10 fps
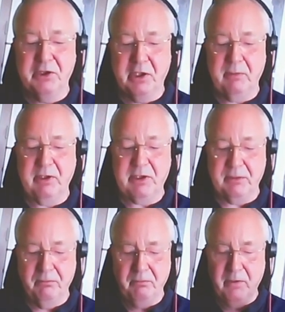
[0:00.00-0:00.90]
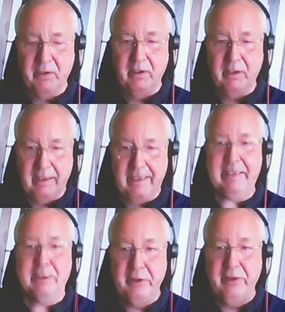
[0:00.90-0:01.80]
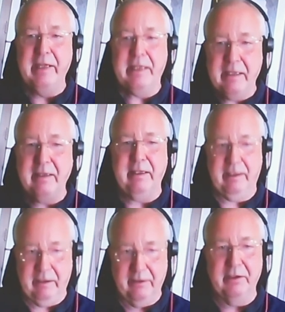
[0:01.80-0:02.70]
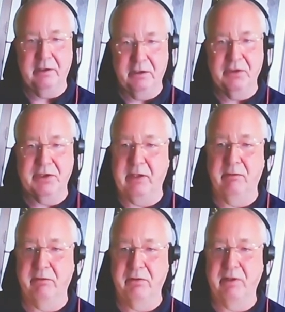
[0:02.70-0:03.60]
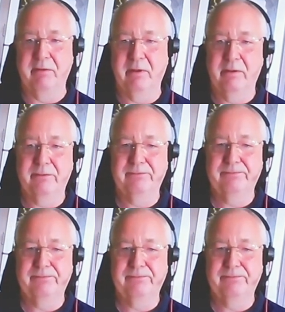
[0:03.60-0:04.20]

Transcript: Shamanism is the thing that does soul retrieval.